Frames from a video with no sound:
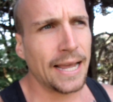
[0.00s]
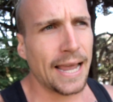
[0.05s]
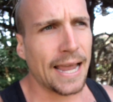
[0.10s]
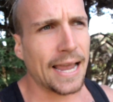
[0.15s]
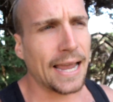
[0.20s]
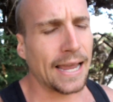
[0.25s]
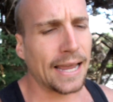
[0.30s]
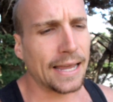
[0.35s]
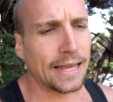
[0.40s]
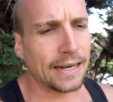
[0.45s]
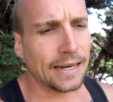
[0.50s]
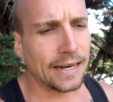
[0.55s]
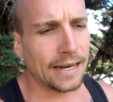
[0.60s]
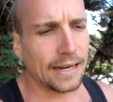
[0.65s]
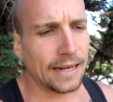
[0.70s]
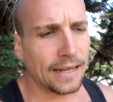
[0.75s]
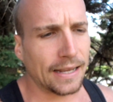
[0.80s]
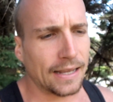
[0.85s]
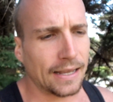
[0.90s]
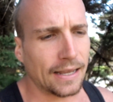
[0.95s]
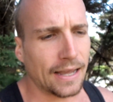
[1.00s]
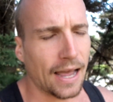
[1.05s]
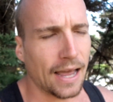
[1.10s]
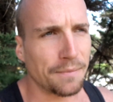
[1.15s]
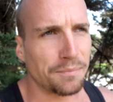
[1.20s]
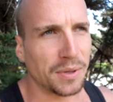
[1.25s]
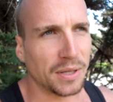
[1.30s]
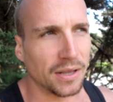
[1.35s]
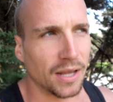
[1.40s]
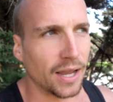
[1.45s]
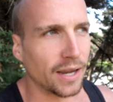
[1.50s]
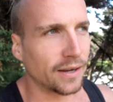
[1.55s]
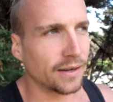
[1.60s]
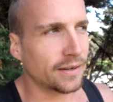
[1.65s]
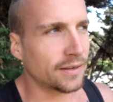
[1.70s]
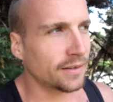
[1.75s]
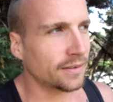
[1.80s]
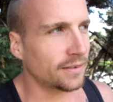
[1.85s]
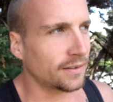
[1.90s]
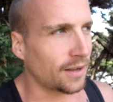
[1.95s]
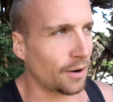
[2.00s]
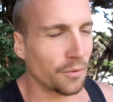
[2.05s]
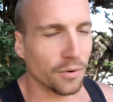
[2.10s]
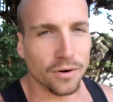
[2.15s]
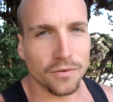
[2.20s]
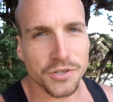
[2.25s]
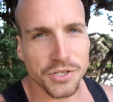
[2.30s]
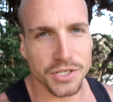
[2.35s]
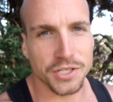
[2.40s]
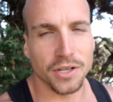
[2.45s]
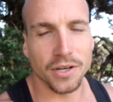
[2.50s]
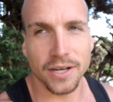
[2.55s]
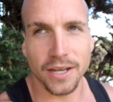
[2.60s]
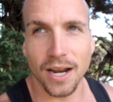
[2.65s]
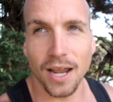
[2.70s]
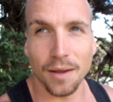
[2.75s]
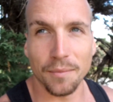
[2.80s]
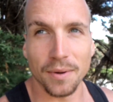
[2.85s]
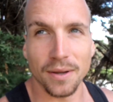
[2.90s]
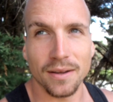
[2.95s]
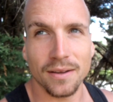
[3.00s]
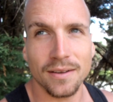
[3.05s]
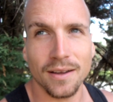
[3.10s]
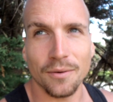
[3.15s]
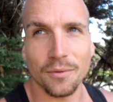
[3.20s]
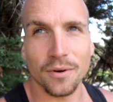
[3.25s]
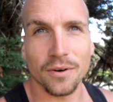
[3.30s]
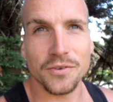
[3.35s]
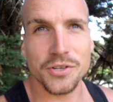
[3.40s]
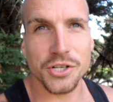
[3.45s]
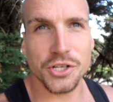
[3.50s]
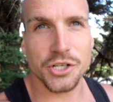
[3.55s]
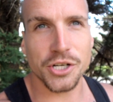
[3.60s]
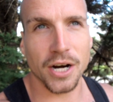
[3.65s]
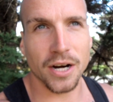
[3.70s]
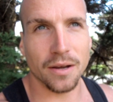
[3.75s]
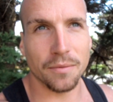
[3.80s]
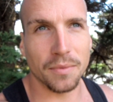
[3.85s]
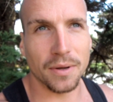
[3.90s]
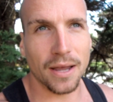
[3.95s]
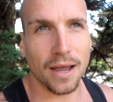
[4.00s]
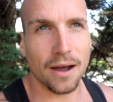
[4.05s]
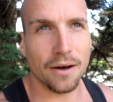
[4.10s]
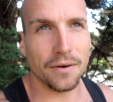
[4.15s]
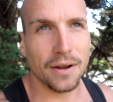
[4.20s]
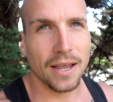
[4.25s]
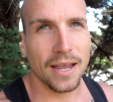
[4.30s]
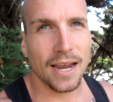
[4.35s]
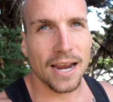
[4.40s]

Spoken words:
and I'd be like, I wonder if she's looking at me. I wonder if she's checking me out.